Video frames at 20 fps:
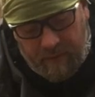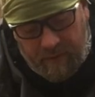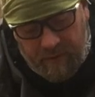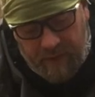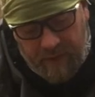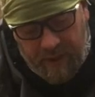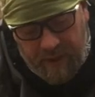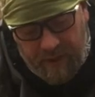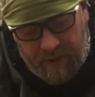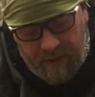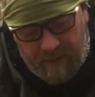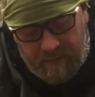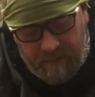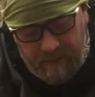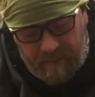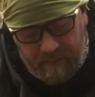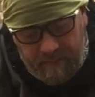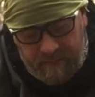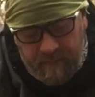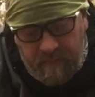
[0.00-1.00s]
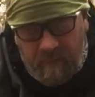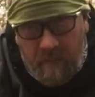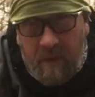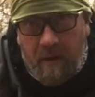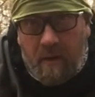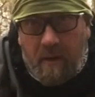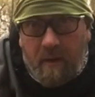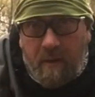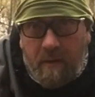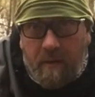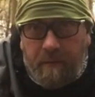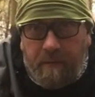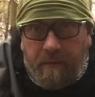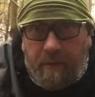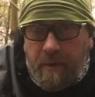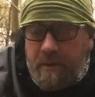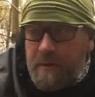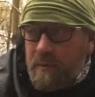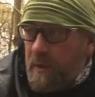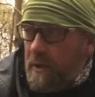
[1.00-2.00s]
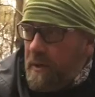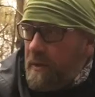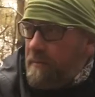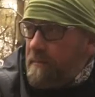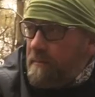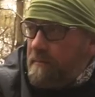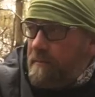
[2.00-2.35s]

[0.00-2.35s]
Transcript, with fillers: tradition, the first one